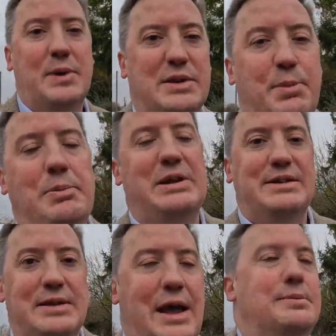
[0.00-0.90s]
This probably
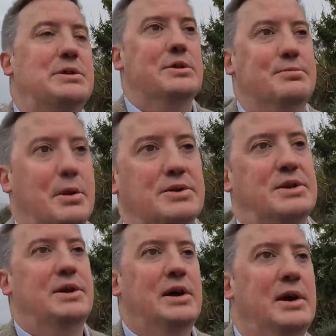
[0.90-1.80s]
isn't the absolute
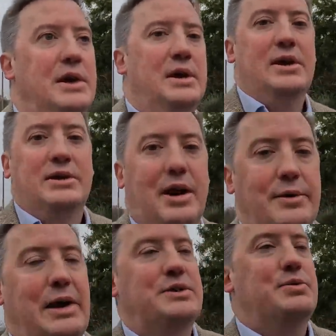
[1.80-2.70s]
most
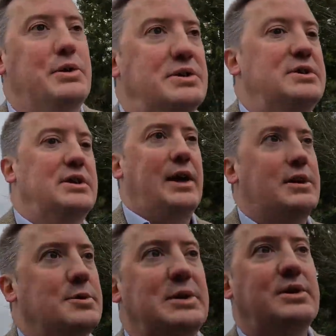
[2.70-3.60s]
direct route to
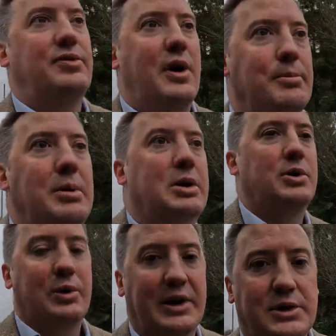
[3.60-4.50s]
get to it from
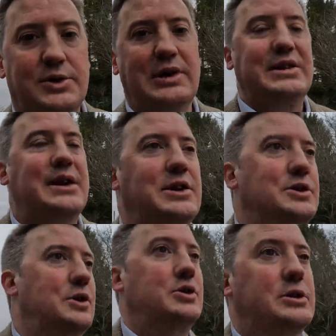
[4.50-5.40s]
Goring Streatley station.
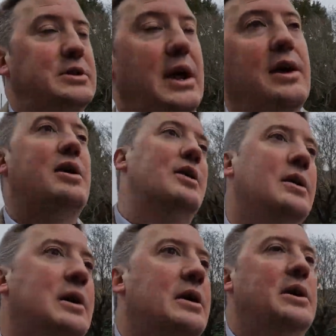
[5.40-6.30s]
You could just
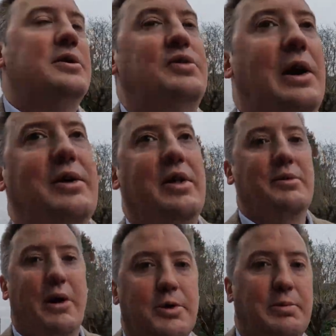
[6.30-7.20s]
follow the other
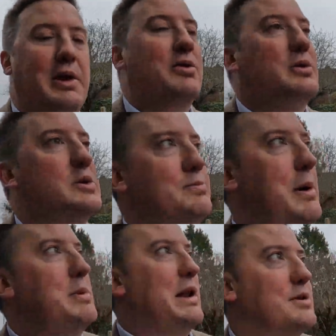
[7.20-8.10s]
road, but I thought this
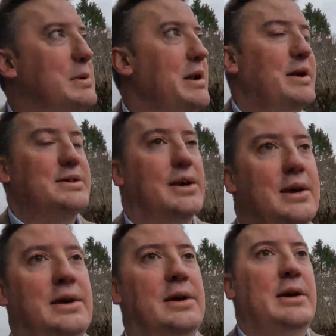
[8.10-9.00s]
might be a little bit nicer,
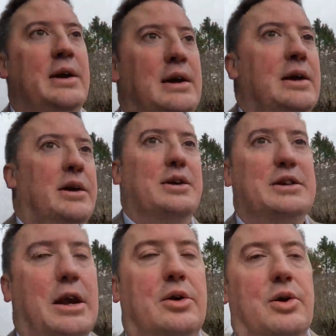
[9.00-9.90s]

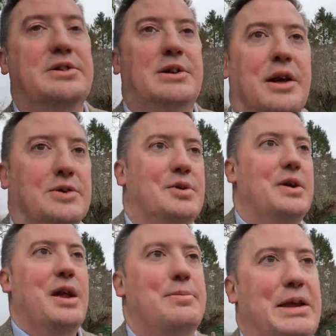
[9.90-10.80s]
cutting across
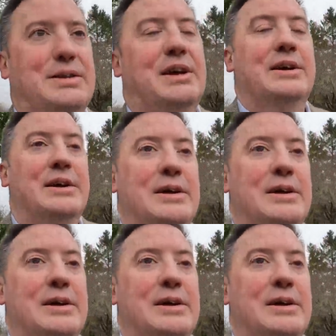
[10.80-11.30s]
country a bit.